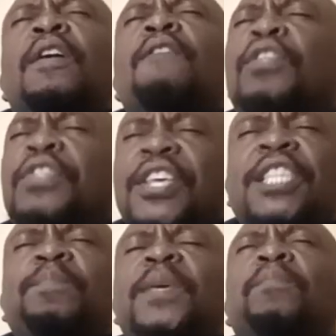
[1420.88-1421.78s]
for these
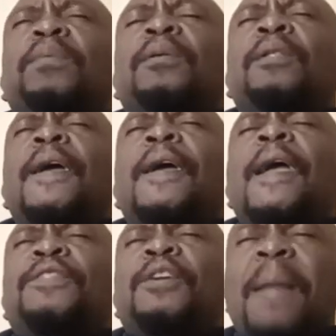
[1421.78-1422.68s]
people.
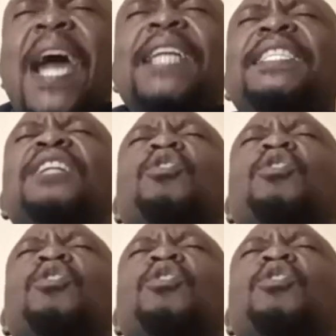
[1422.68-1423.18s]
In the mighty and